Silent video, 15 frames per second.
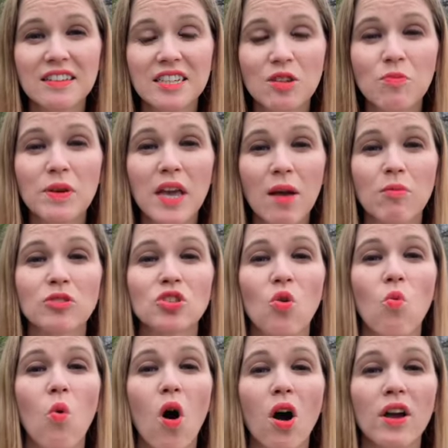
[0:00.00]
to be able to
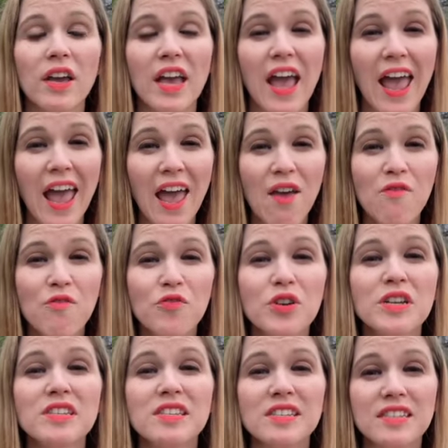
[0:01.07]
walk every
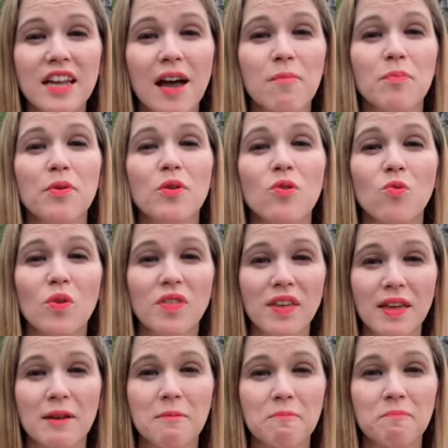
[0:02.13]
step with
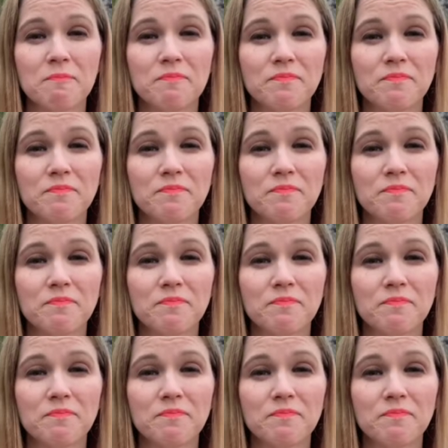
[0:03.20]
him.